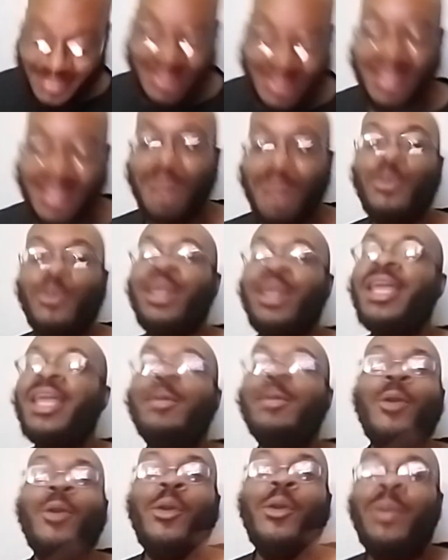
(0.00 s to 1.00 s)
We need
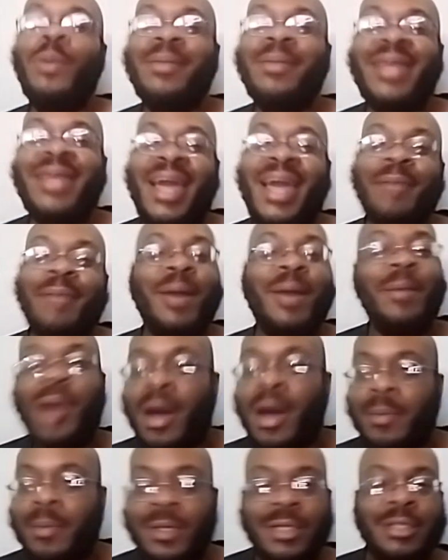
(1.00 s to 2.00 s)
more women like my mama.